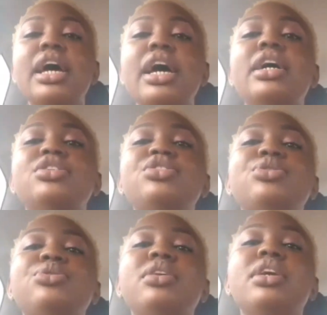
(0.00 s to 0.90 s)
And
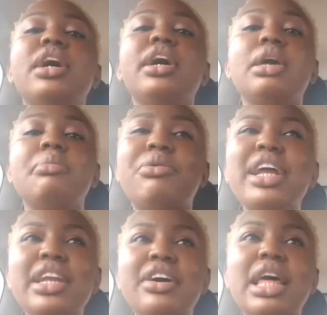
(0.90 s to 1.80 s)
so I came
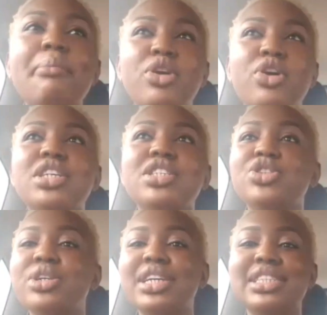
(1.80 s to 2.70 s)
right now that blog is
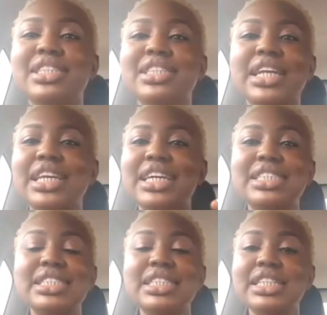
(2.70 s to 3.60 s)
not exactly
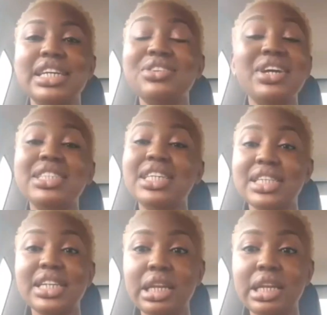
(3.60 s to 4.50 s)
existent. It's not
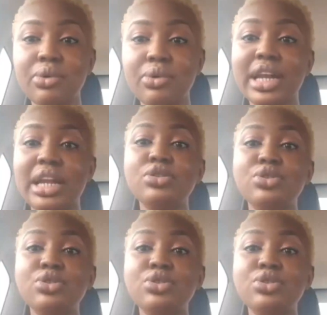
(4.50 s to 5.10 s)
existent anymore. I now